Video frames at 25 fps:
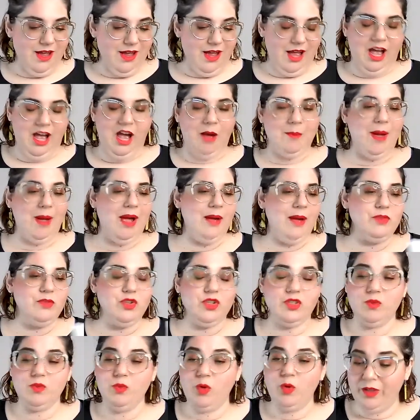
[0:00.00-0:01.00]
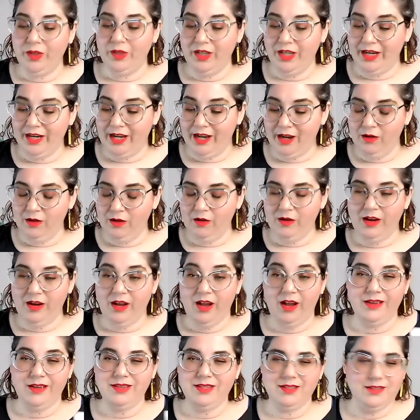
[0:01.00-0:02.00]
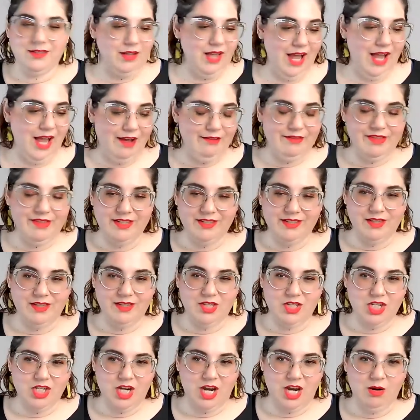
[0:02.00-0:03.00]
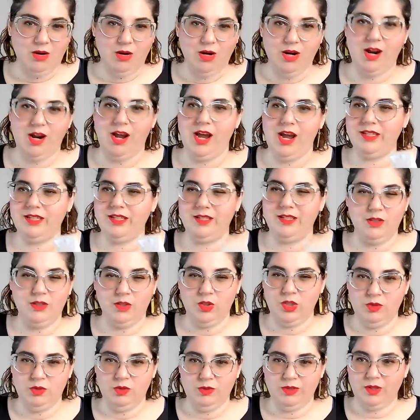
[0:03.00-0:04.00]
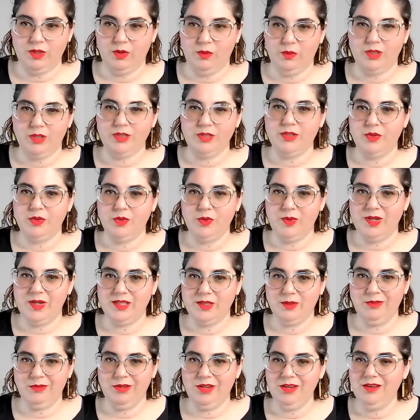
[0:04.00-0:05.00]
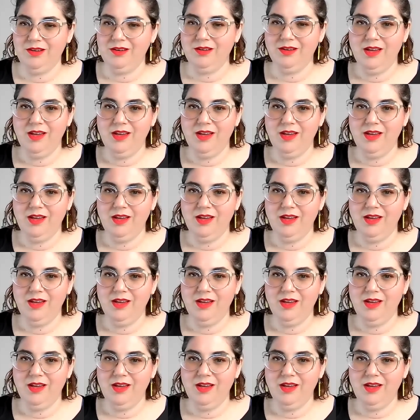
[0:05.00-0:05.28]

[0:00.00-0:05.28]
Um, I'm just rolling it out. I still have this in the shower. I still use it once or twice a week,